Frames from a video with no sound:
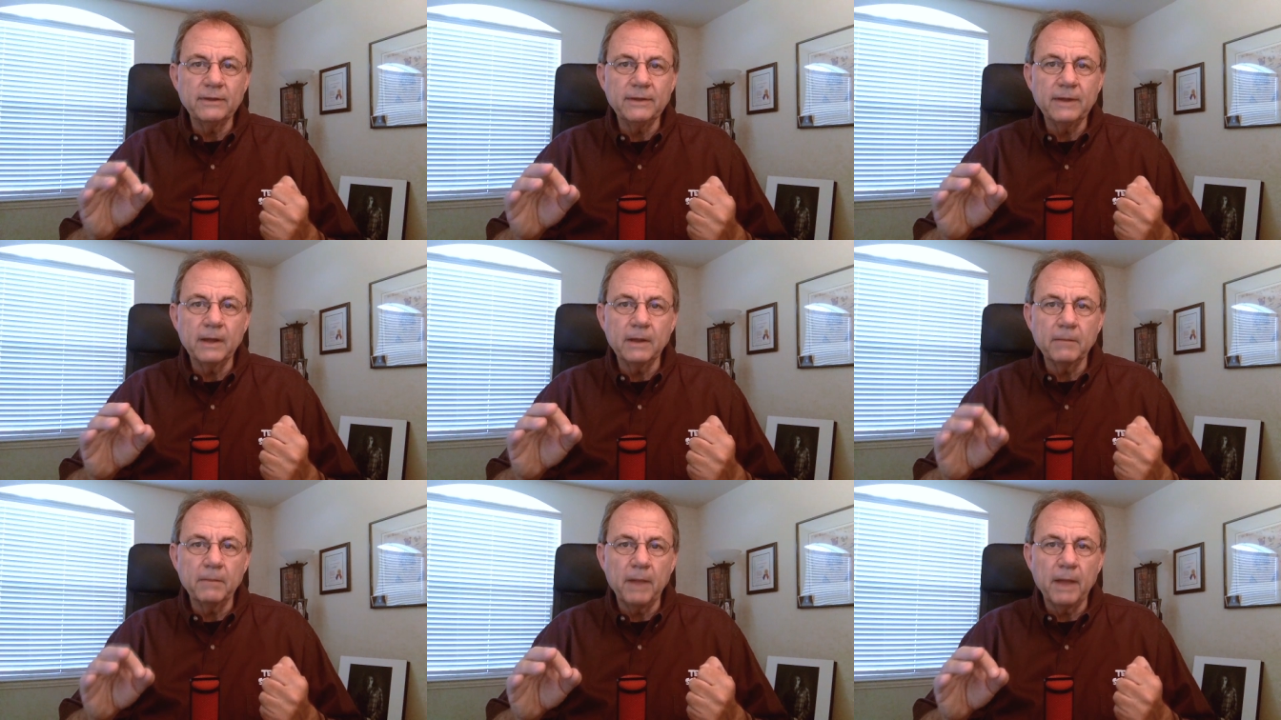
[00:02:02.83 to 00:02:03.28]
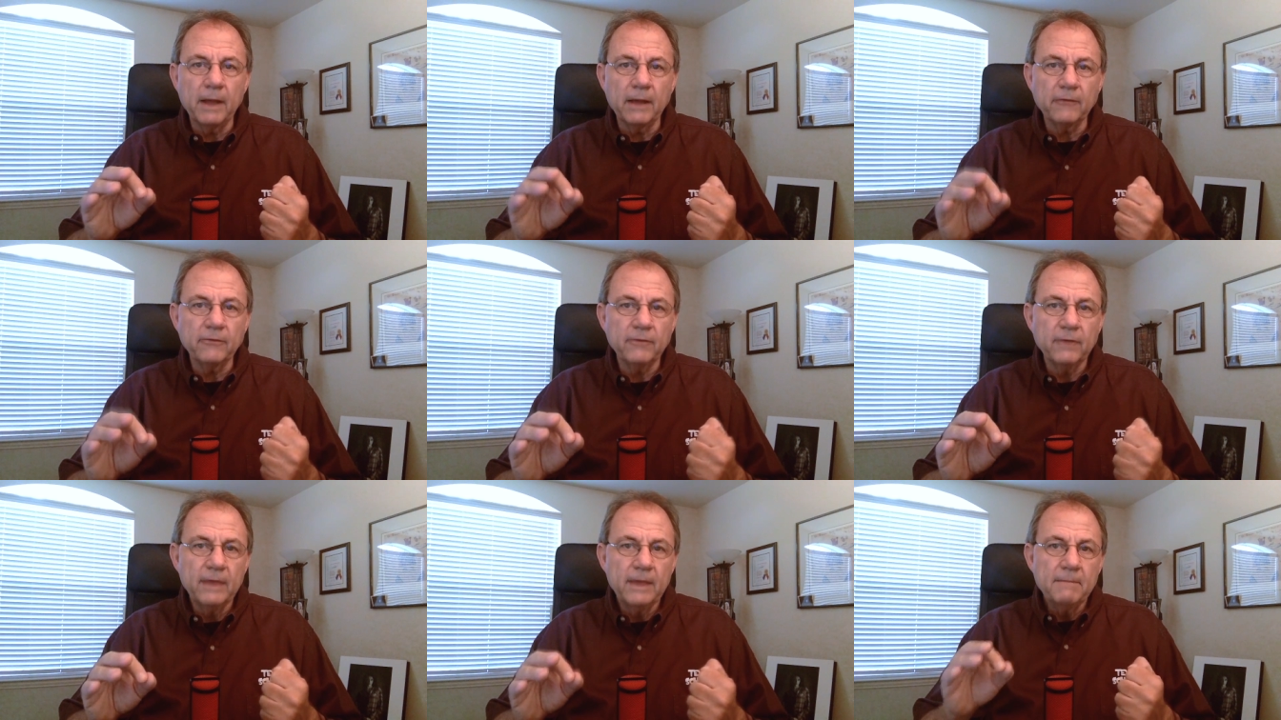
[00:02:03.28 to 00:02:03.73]
doug
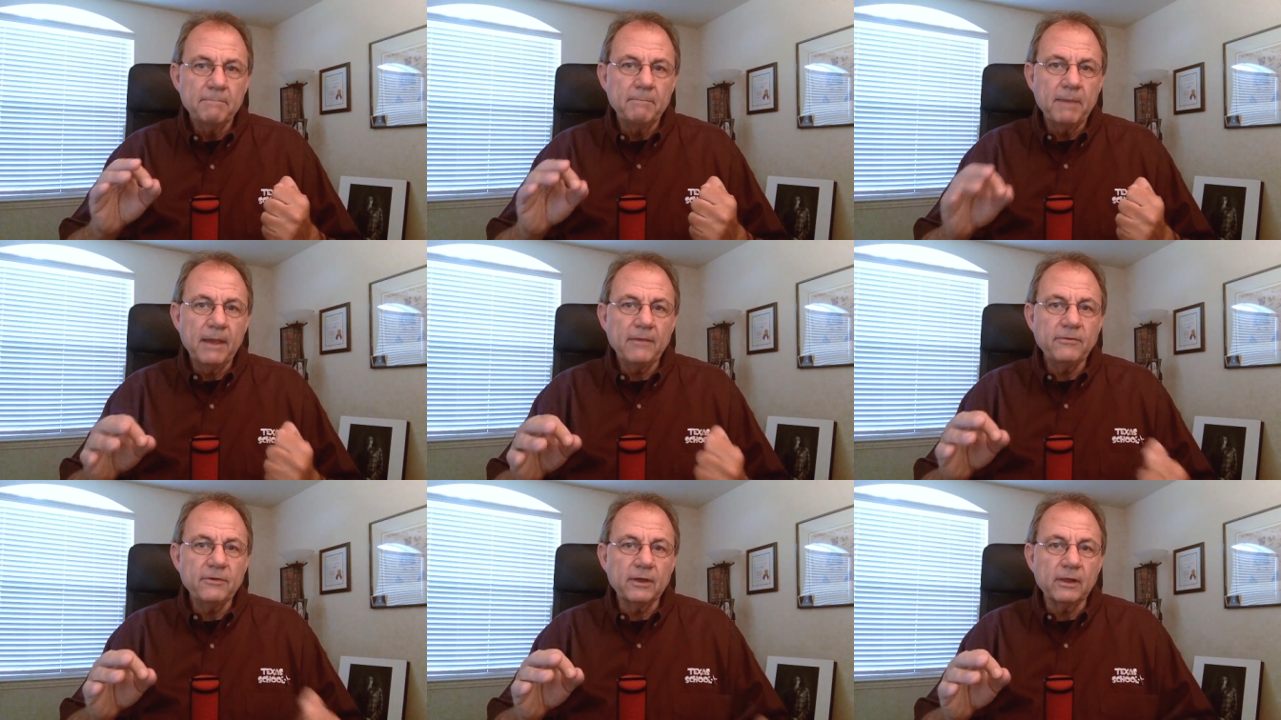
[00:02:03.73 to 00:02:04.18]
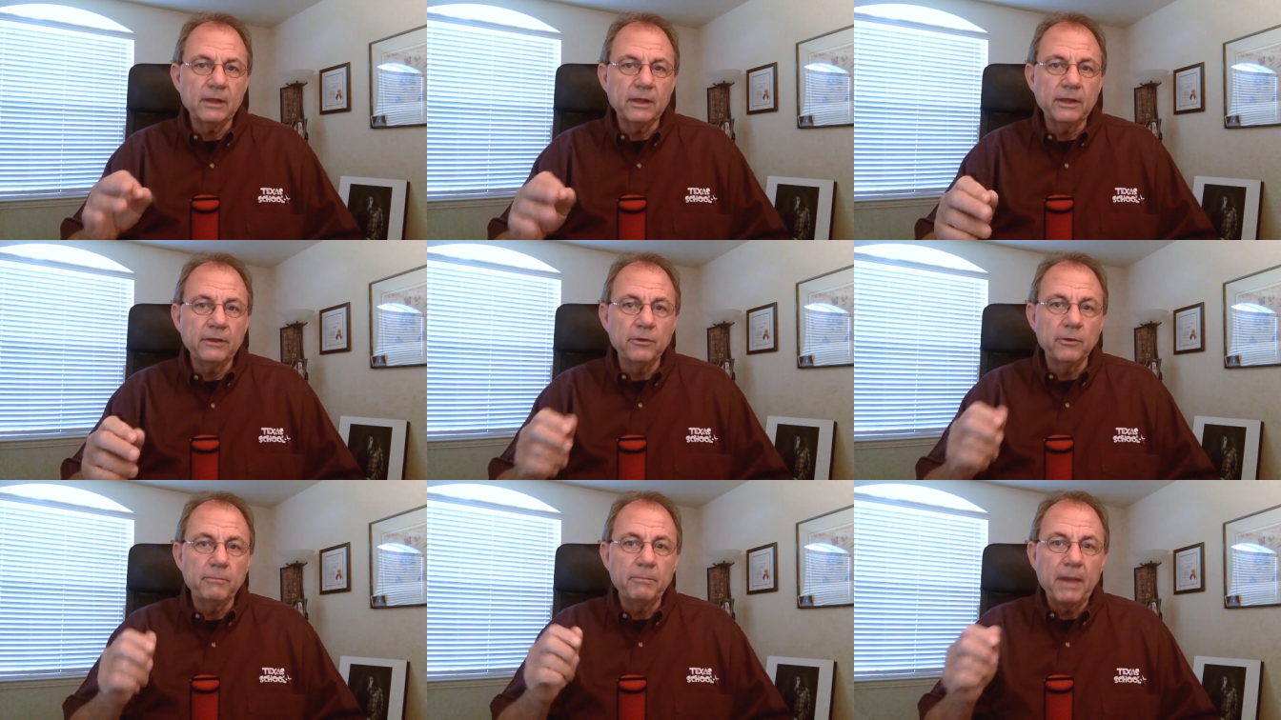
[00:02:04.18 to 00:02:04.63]
box basically
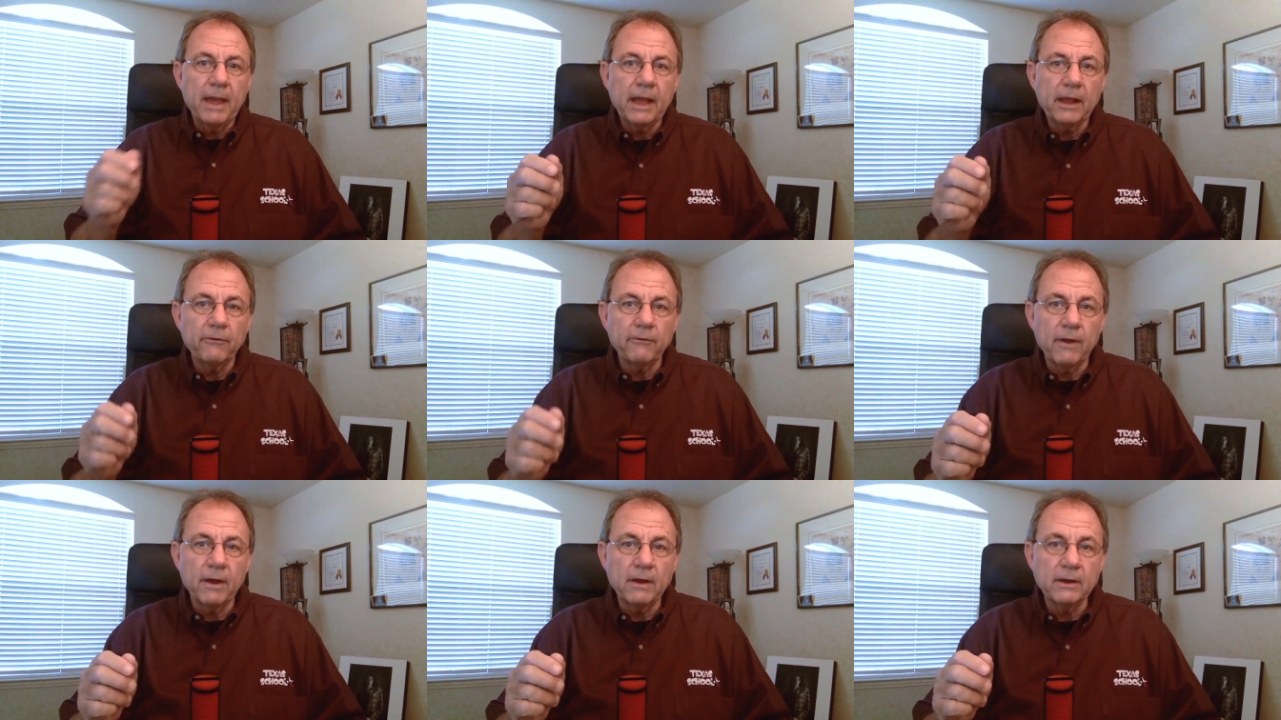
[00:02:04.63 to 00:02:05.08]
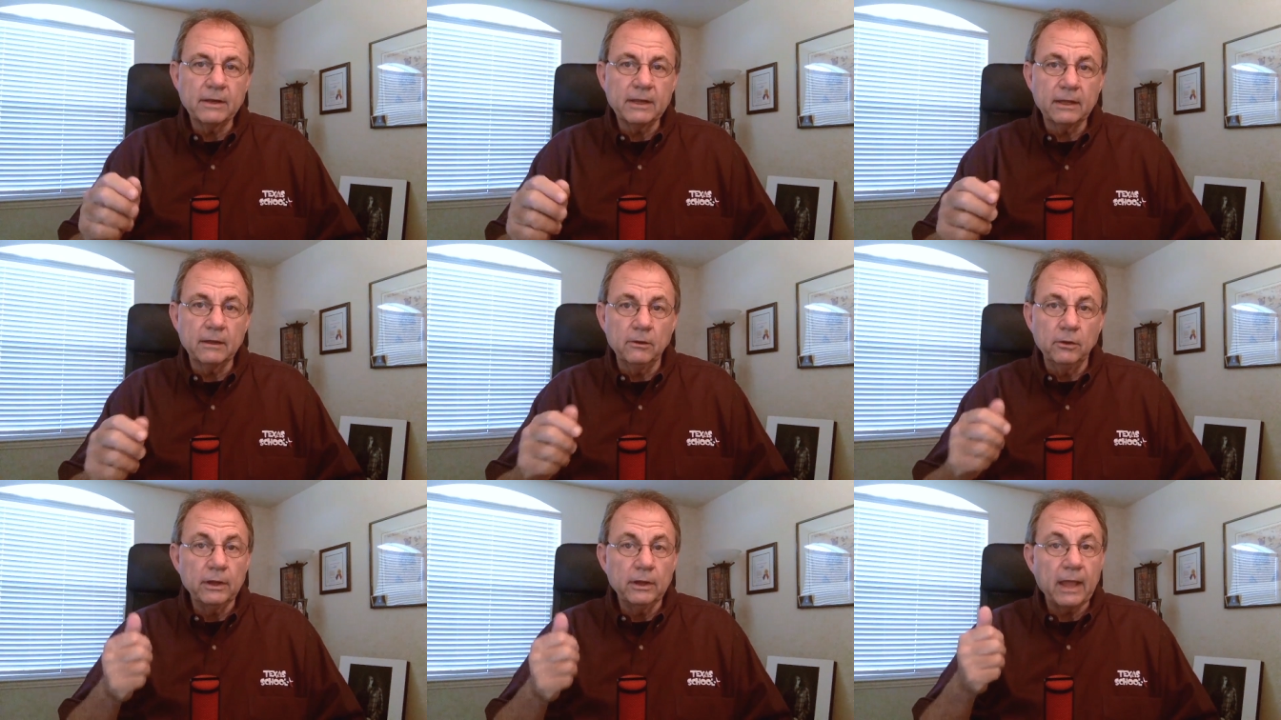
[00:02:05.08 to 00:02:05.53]
your background
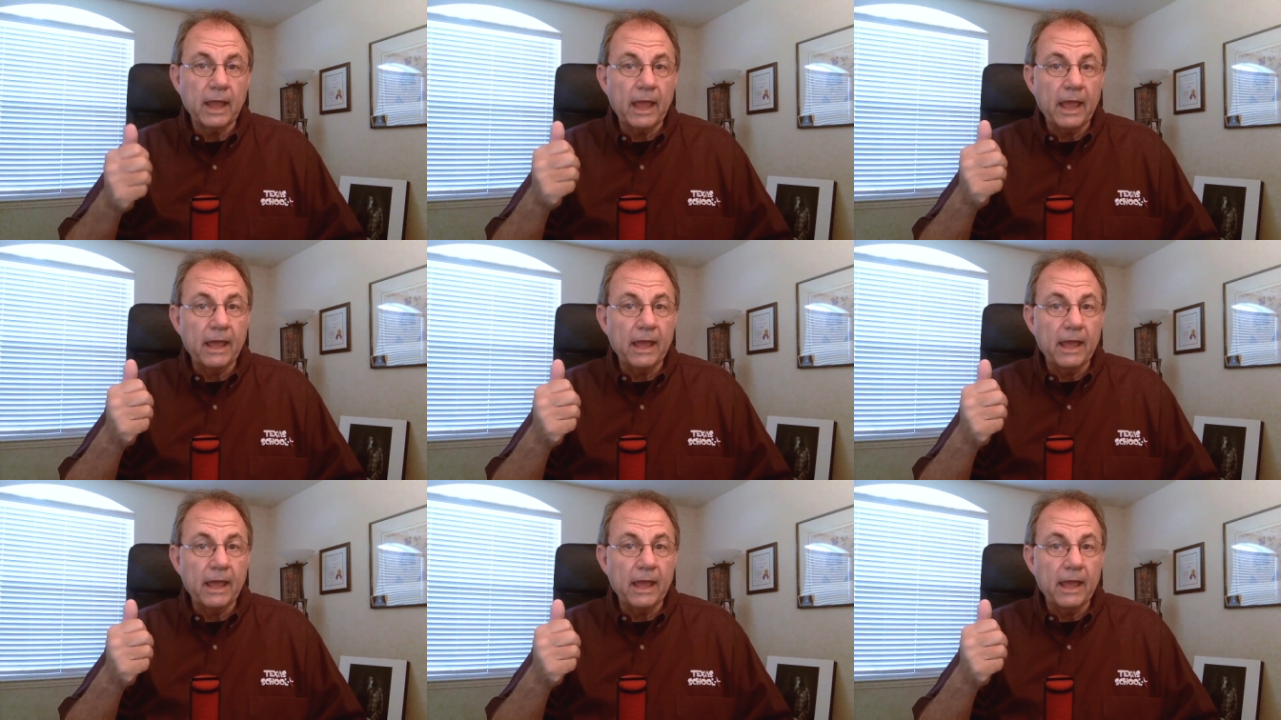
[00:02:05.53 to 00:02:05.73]
can look